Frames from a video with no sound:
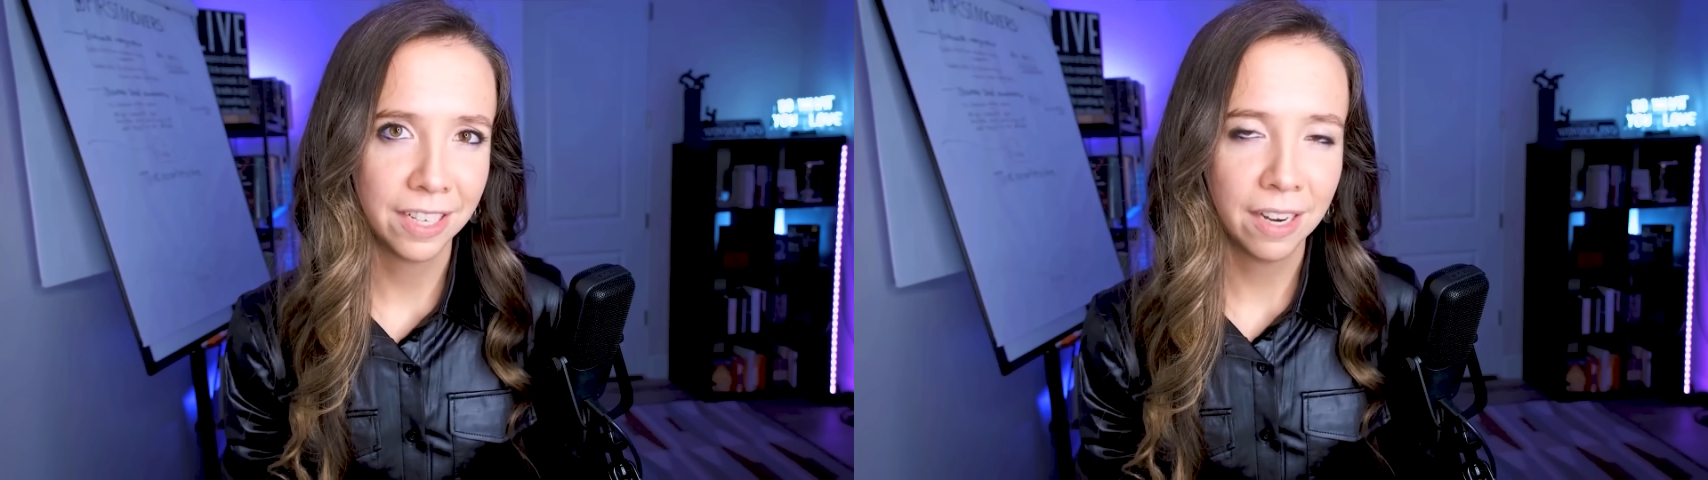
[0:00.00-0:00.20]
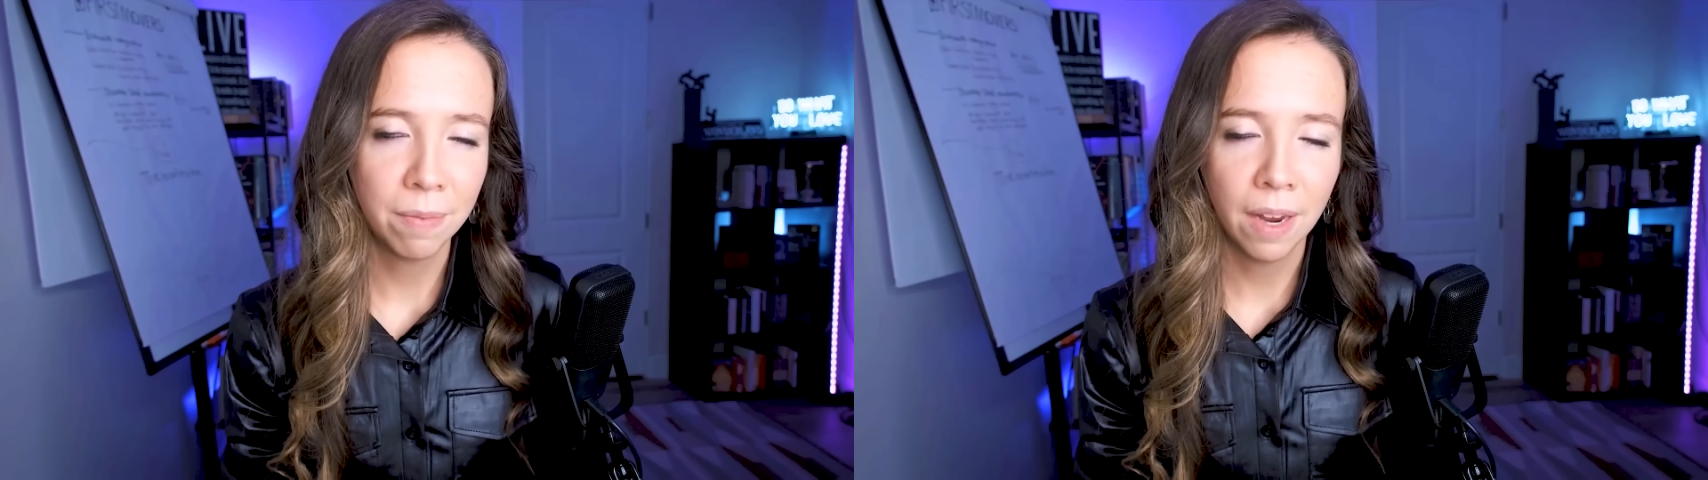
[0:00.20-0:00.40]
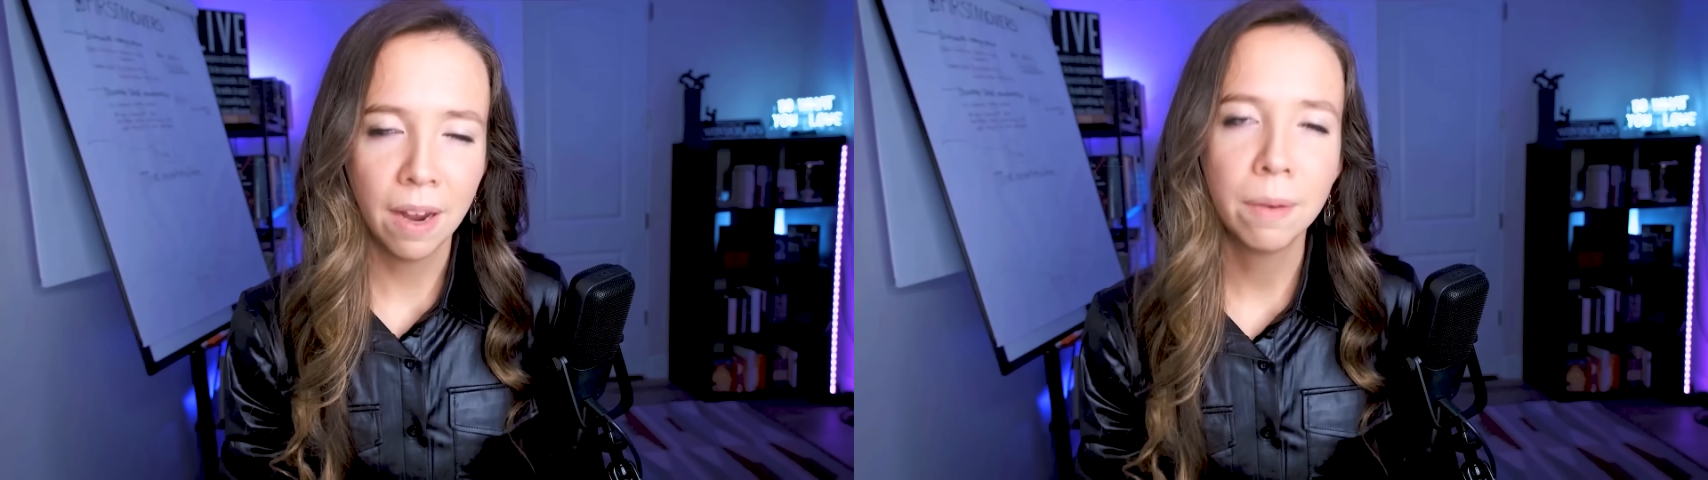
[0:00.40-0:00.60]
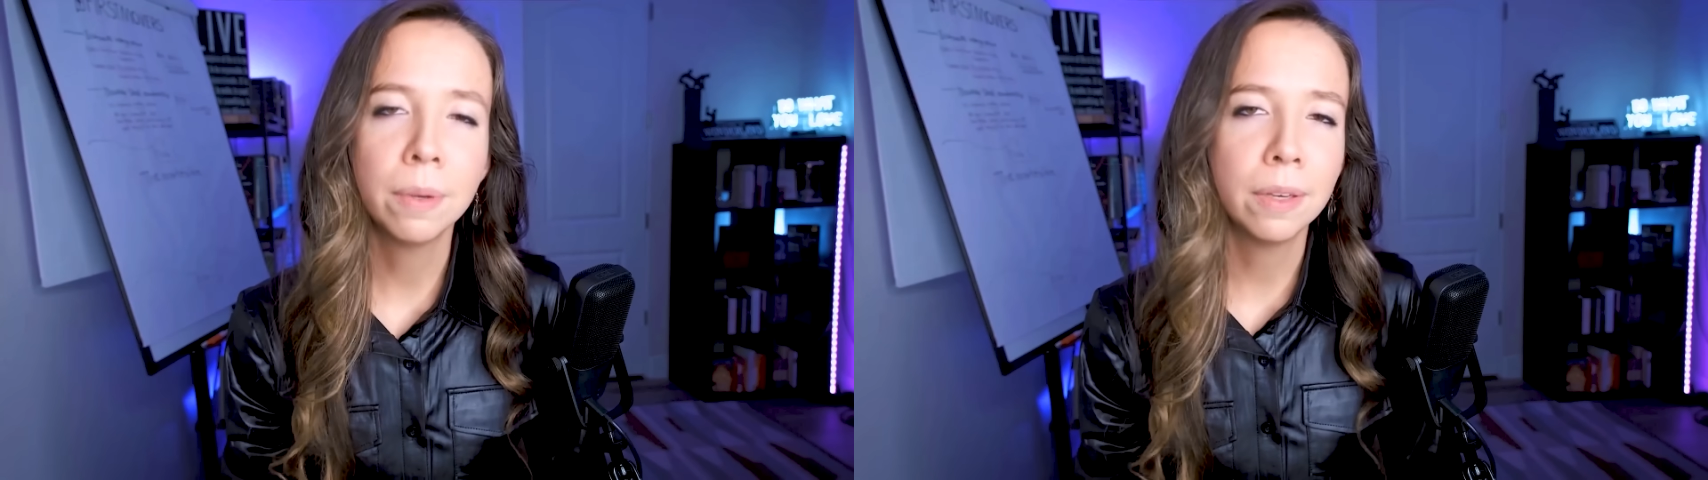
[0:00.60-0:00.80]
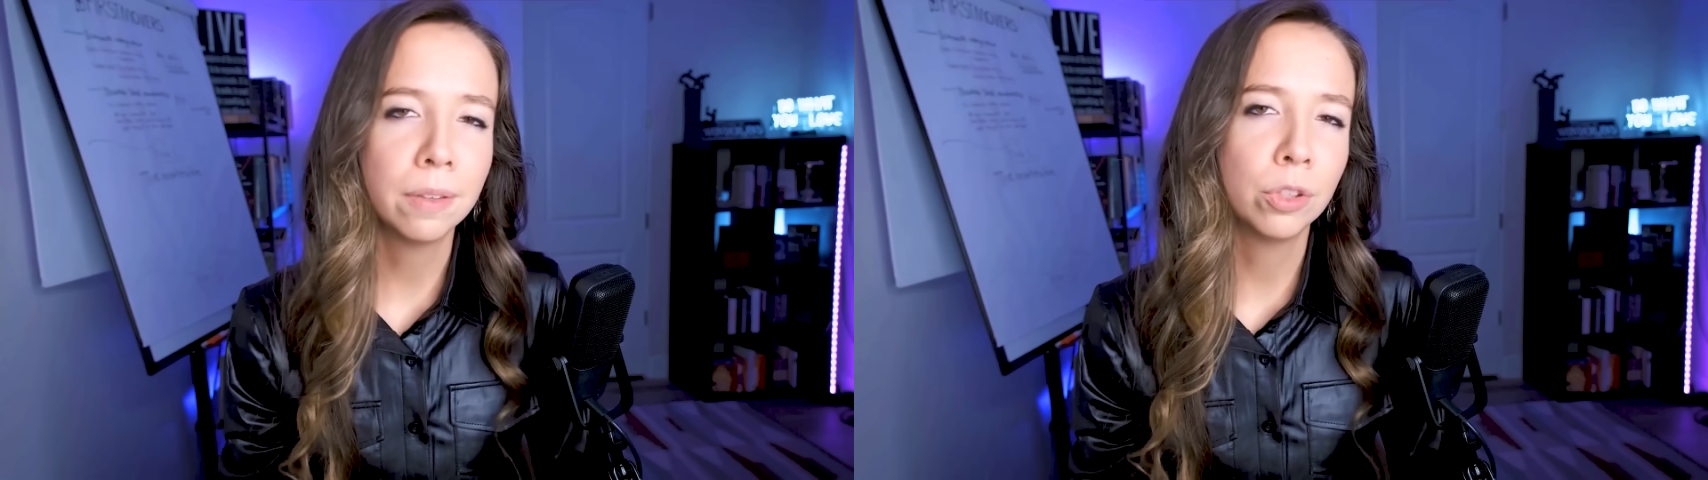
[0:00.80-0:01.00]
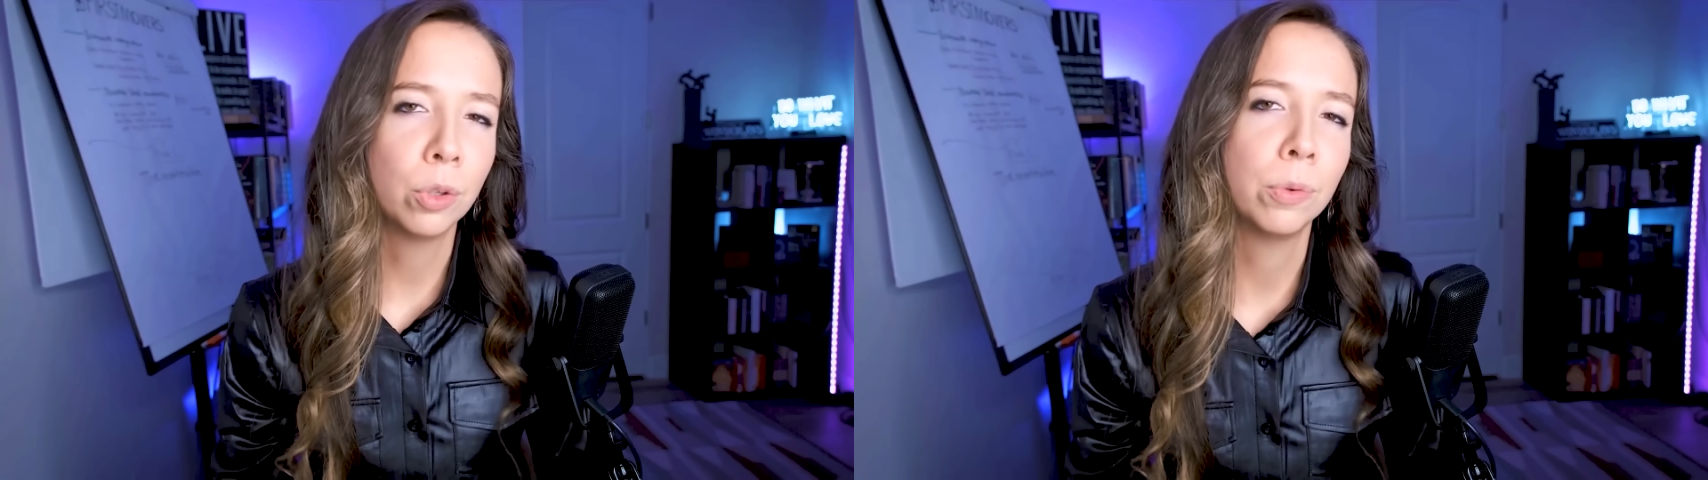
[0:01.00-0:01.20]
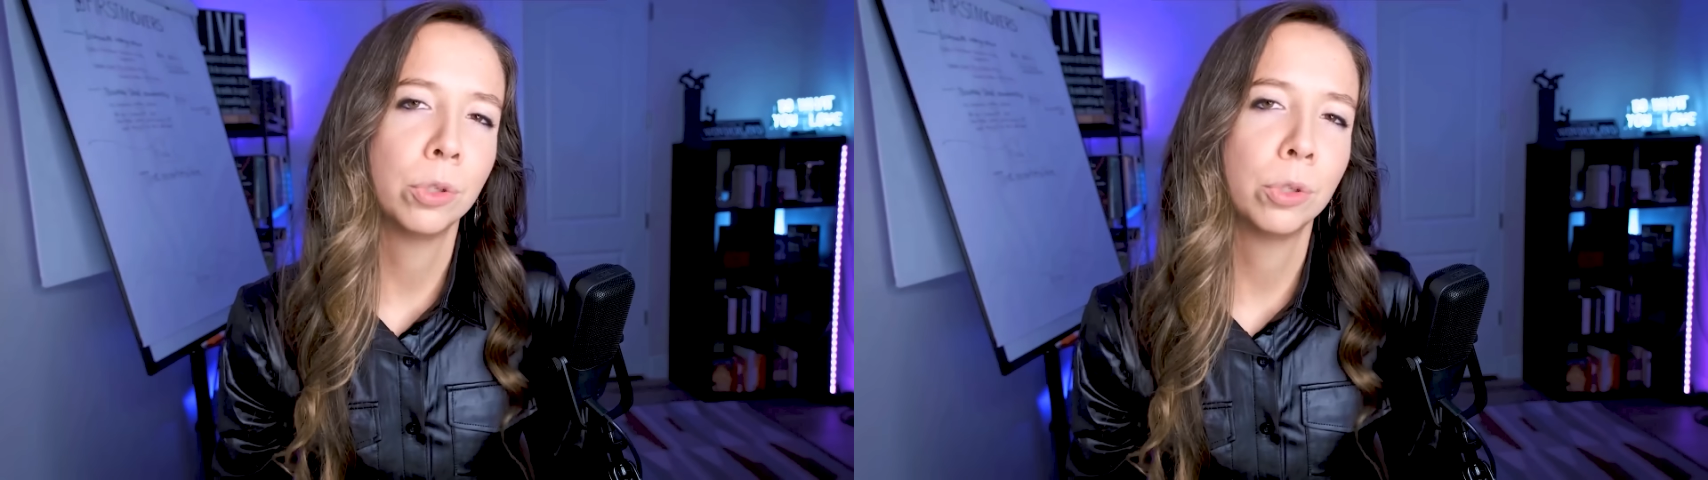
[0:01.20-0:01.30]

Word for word: keep up. Your